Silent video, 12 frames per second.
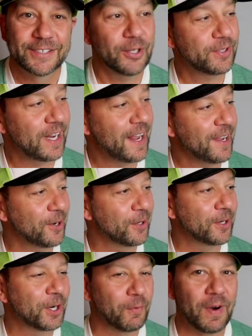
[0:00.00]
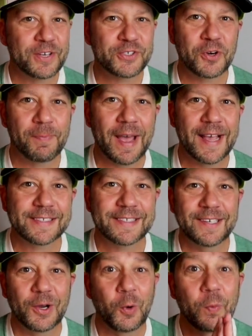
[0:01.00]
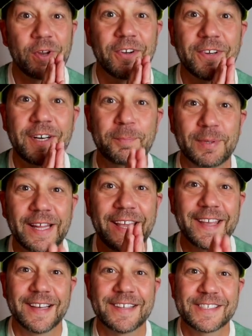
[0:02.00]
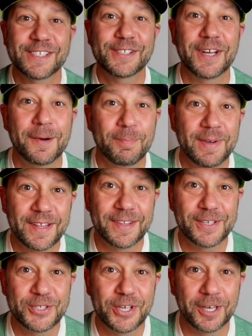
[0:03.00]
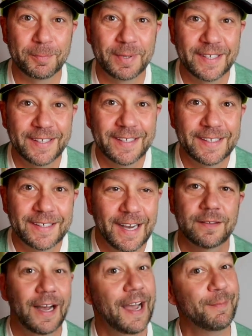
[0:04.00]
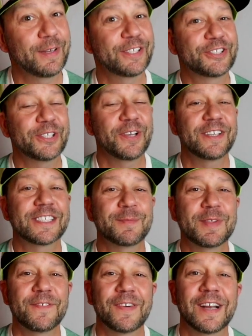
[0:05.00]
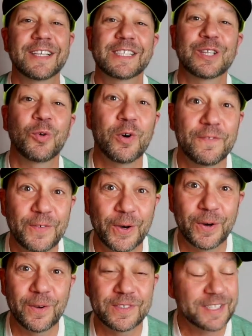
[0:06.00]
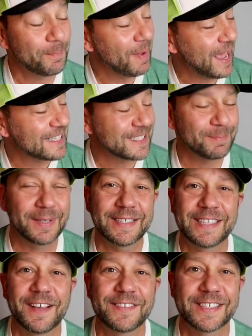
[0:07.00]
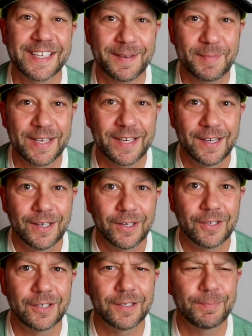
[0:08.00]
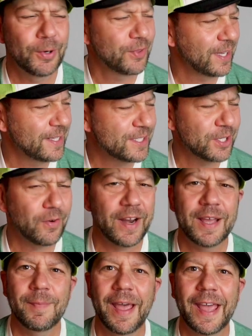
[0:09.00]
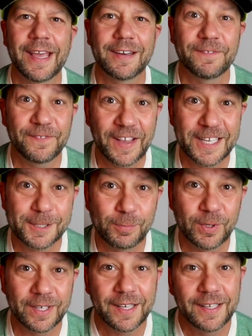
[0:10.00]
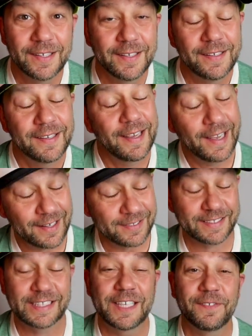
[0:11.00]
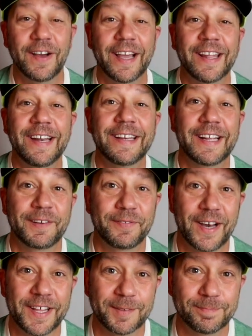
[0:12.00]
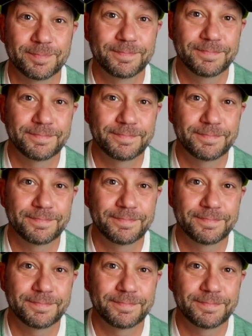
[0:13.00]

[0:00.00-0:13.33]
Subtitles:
So today on Retro Bassin, we are gonna play Stump the Chump. I'm gonna show you some of the various lure photos that Bassin buds have sent me on both Instagram and Facebook, and I'll see if I can identify them.